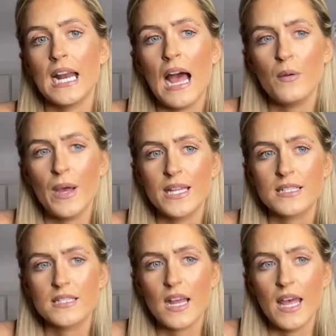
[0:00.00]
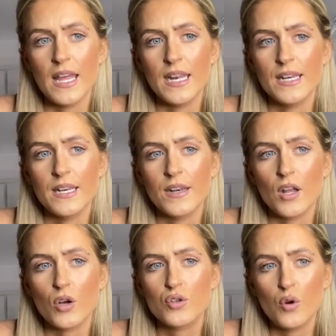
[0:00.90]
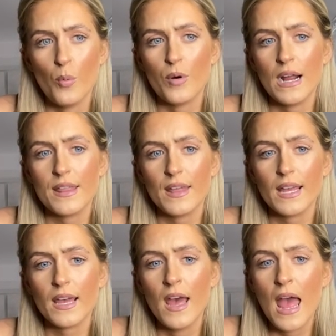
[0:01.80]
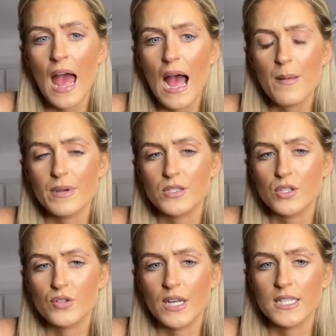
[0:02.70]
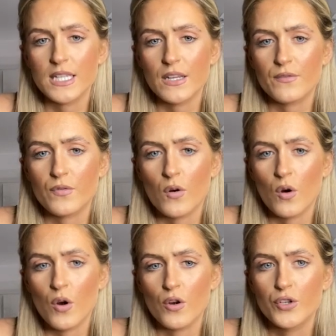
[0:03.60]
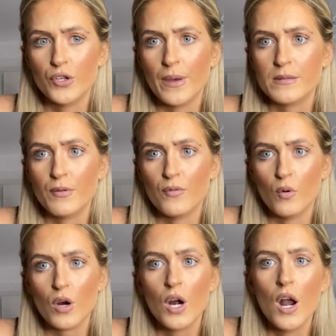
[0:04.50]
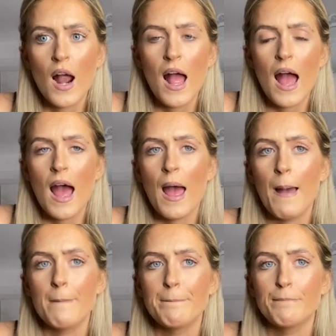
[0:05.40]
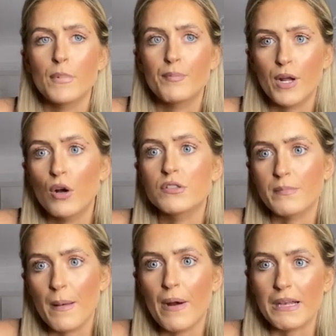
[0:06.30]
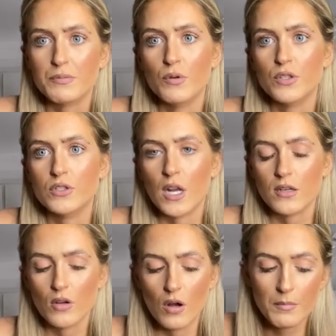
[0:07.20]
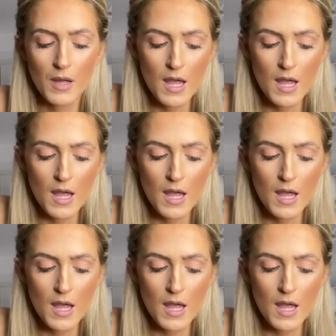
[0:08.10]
I went in October, I think. I missed the training date for 2 weeks before, because my passport didn't come.